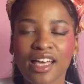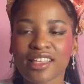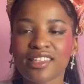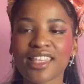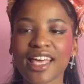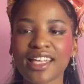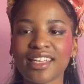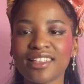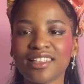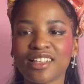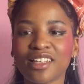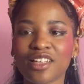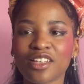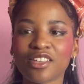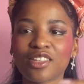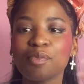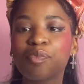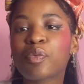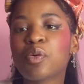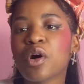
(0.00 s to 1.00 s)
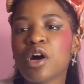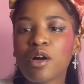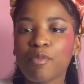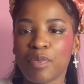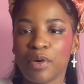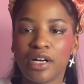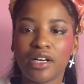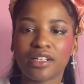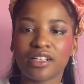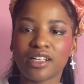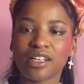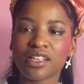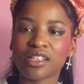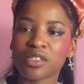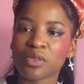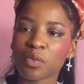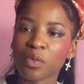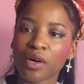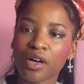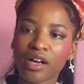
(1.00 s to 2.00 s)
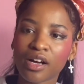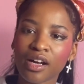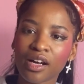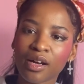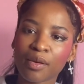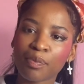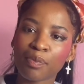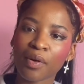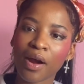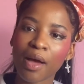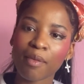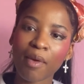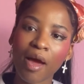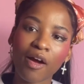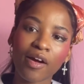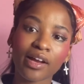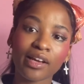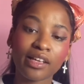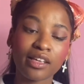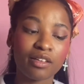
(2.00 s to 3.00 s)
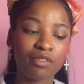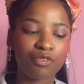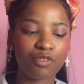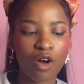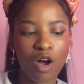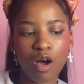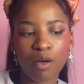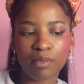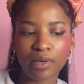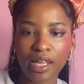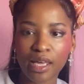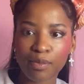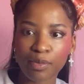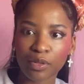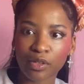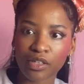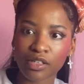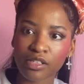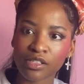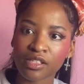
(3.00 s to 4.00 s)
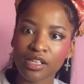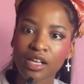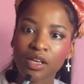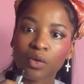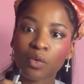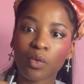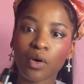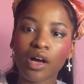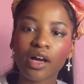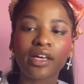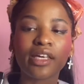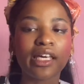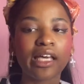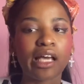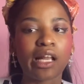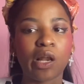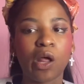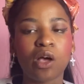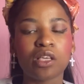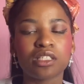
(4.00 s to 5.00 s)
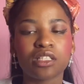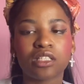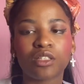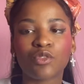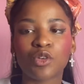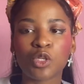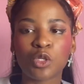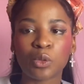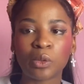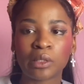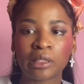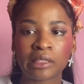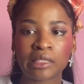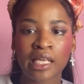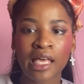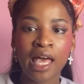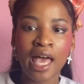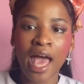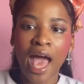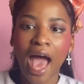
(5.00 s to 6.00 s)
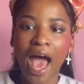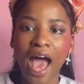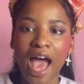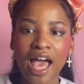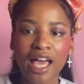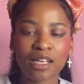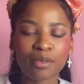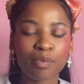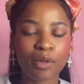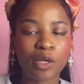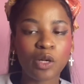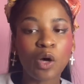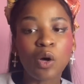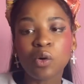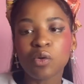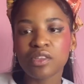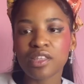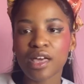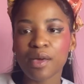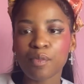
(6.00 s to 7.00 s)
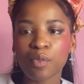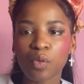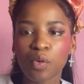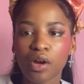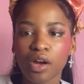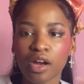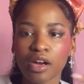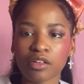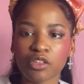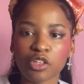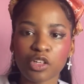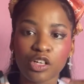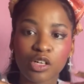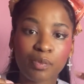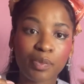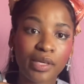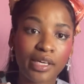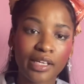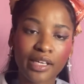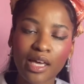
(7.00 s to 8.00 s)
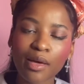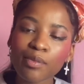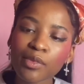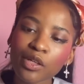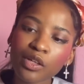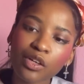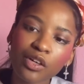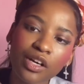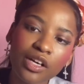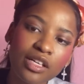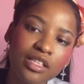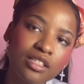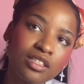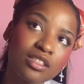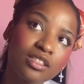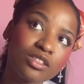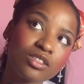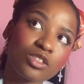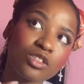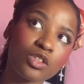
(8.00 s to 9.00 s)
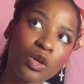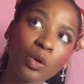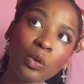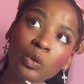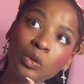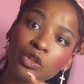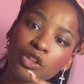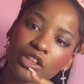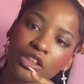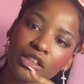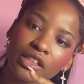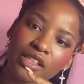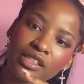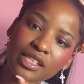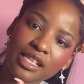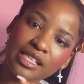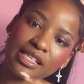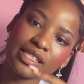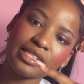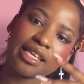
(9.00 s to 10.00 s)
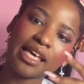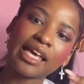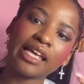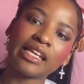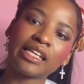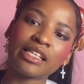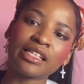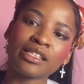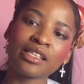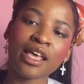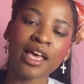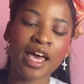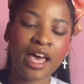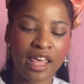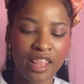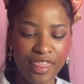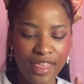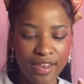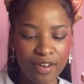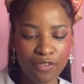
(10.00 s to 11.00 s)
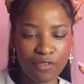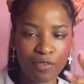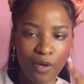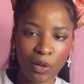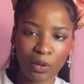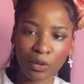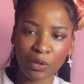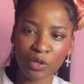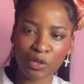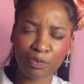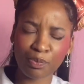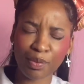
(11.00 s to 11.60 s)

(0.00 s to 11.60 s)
Then the poor burghers were primarily farm laborers and working class individuals, and below them were European immigrants, soldiers and sailors, then followed